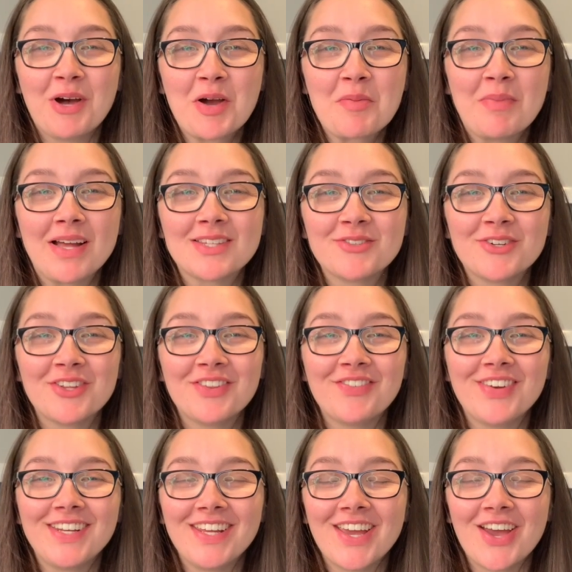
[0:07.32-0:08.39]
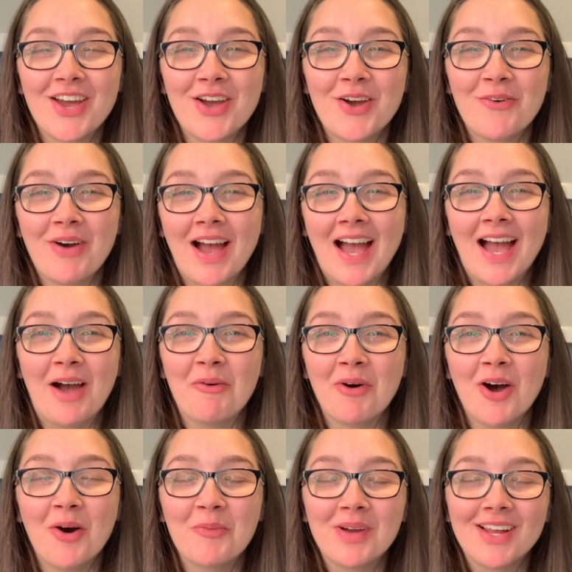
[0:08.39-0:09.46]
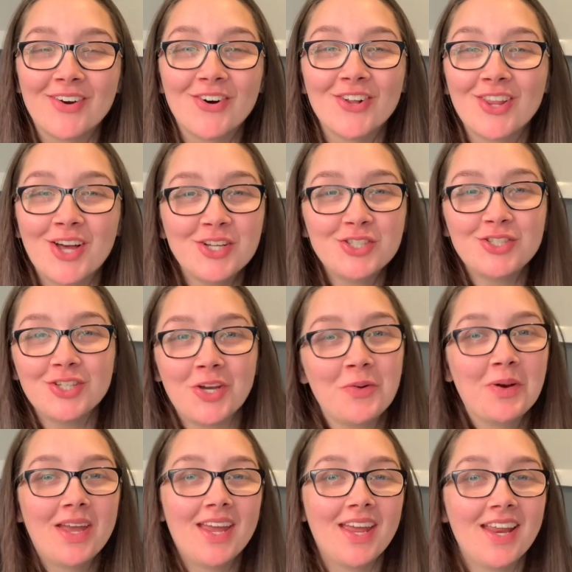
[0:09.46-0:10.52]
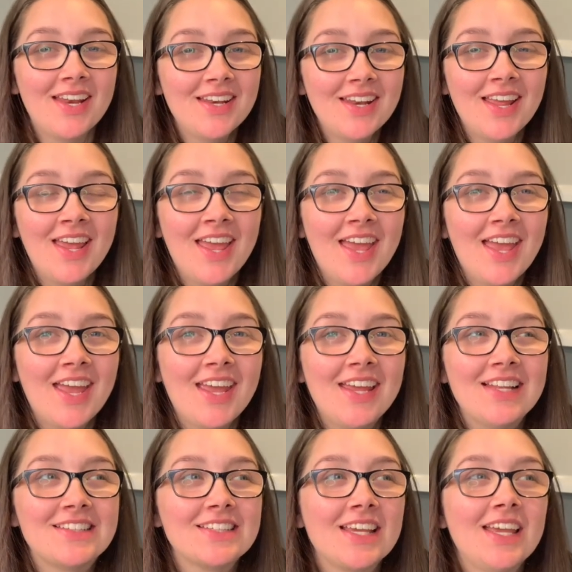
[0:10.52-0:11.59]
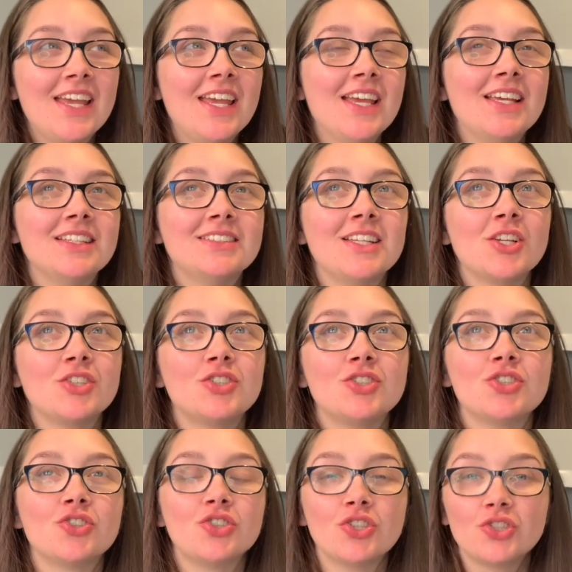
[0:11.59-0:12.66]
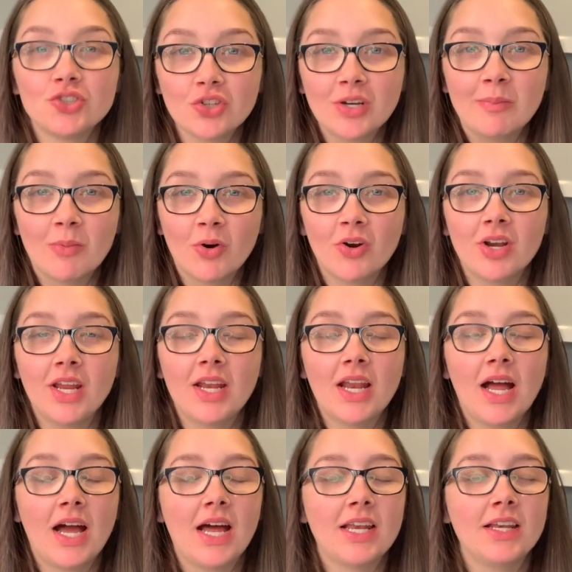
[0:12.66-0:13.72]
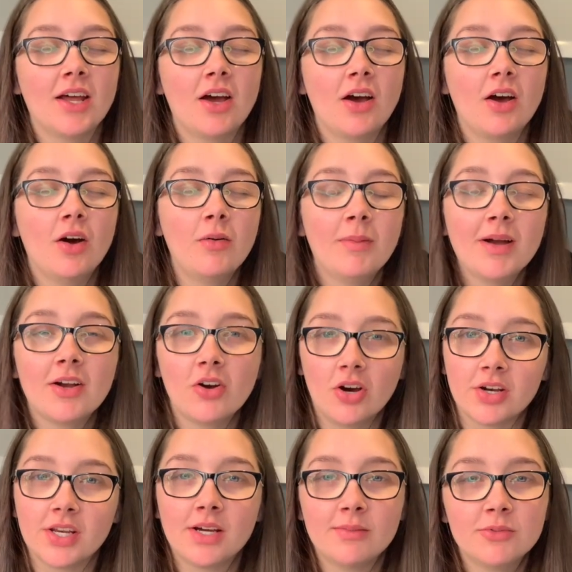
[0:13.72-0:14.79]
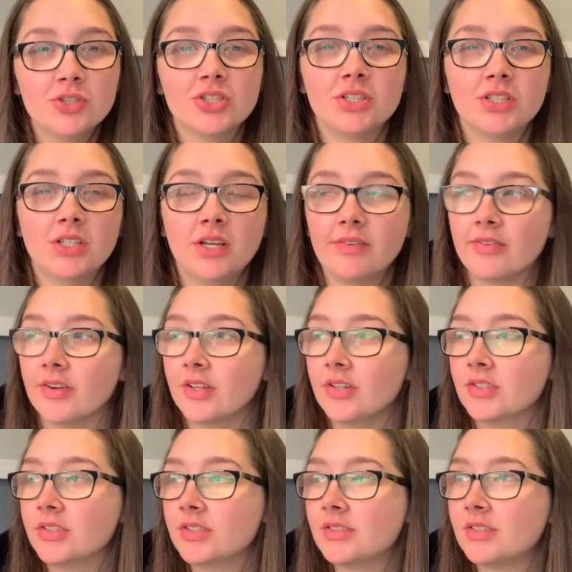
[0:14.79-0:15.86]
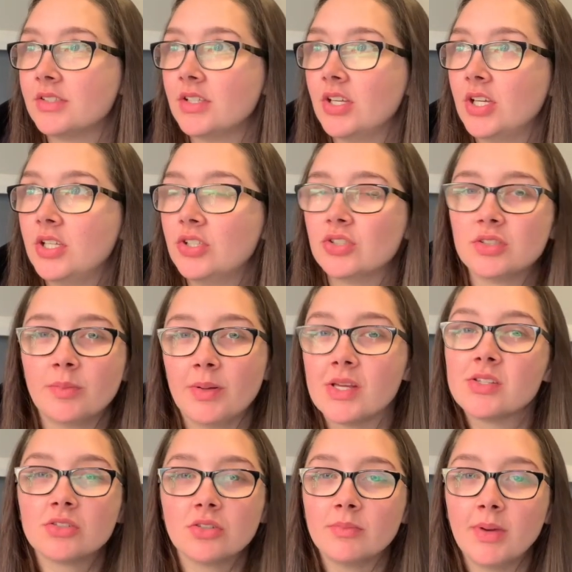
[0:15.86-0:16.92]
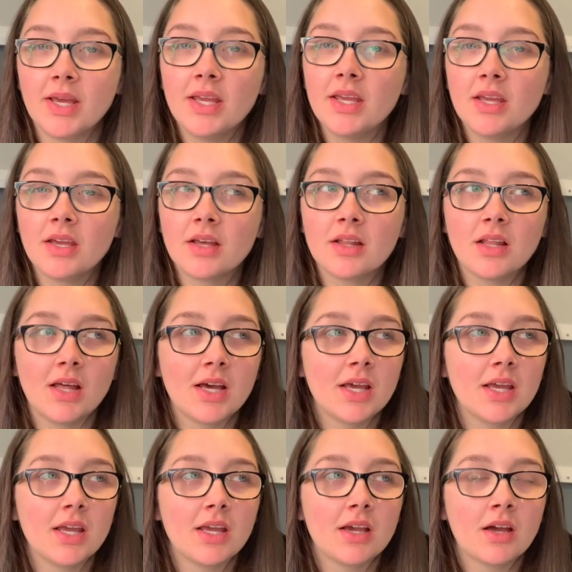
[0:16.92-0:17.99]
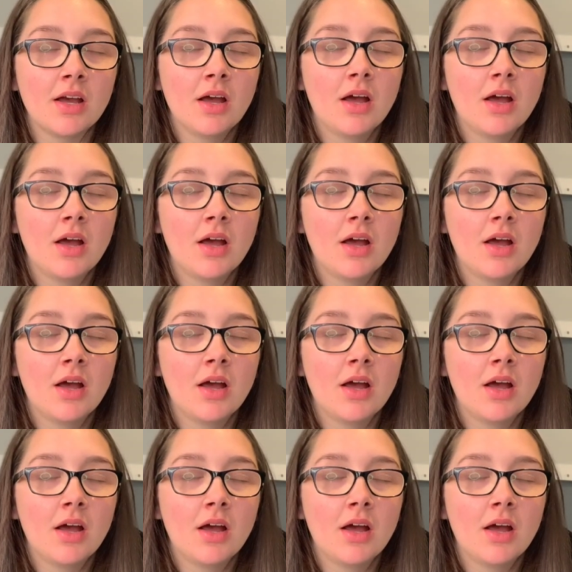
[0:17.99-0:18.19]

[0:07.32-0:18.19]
welcome back to another video. How are we all doing? It is such a sunny morning and oh my god, how much difference does a bit of sun make? Like,